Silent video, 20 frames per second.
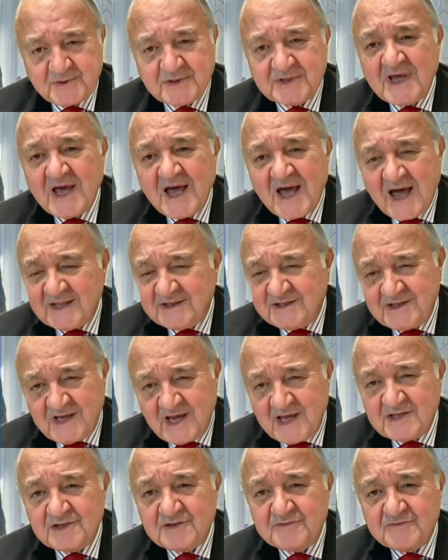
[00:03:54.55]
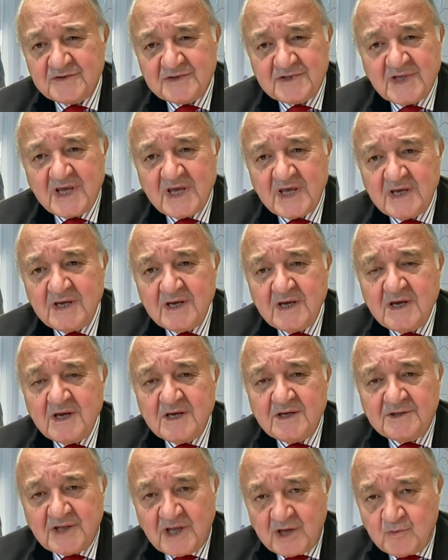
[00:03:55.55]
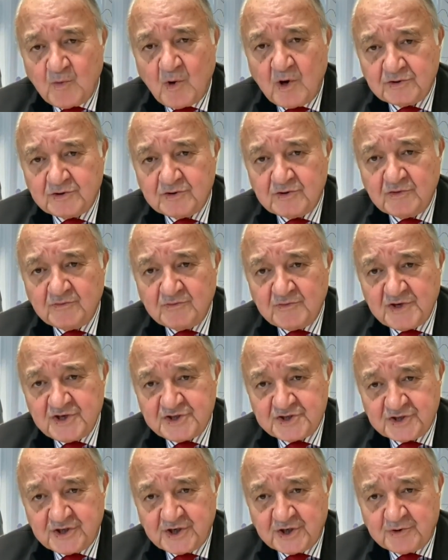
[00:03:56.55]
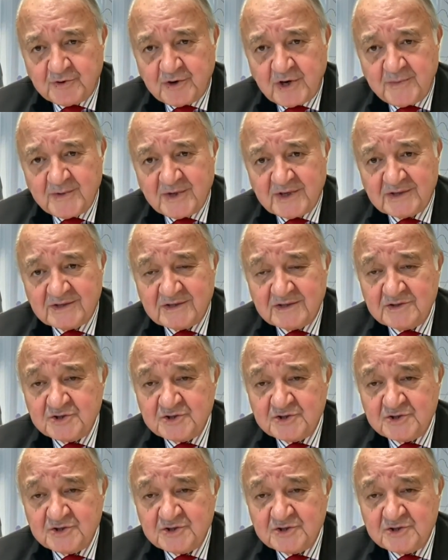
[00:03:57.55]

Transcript: But at the end of the day, they want to reach an agreement.